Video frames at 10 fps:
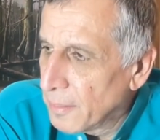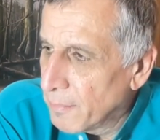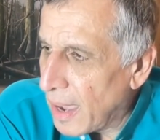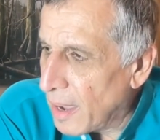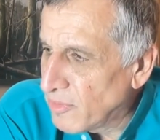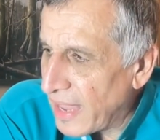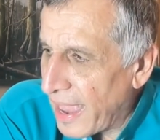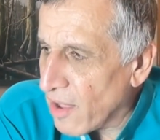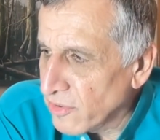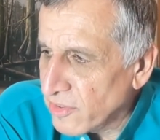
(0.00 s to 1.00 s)
mom's
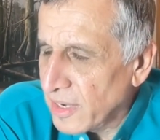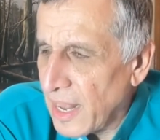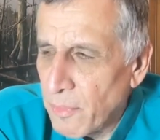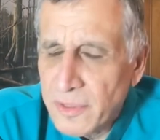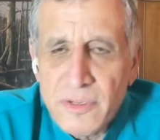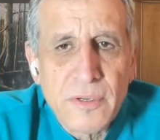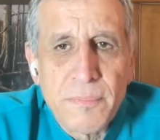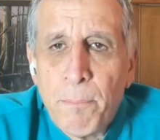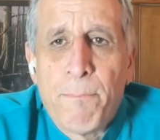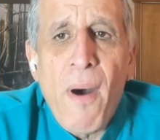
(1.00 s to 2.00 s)
house and I would
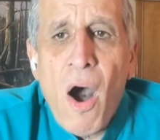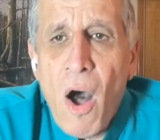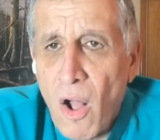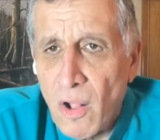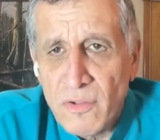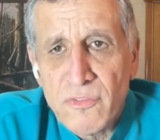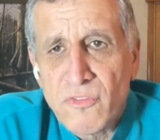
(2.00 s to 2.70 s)
bawl